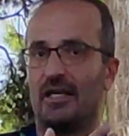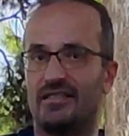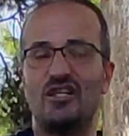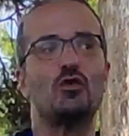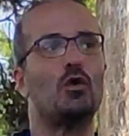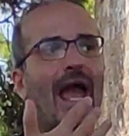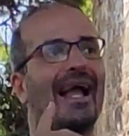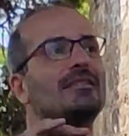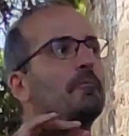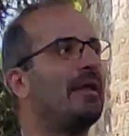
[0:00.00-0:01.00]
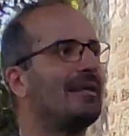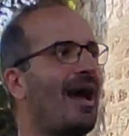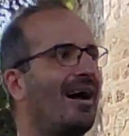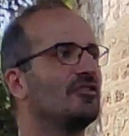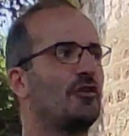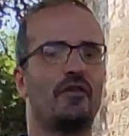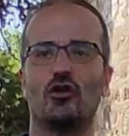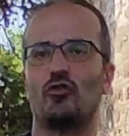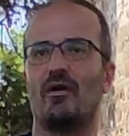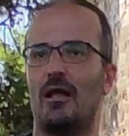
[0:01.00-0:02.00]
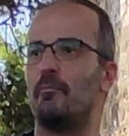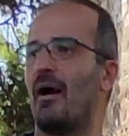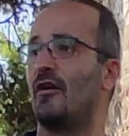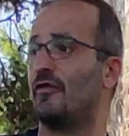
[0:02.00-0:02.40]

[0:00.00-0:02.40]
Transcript: since we had been under the Ottoman Empire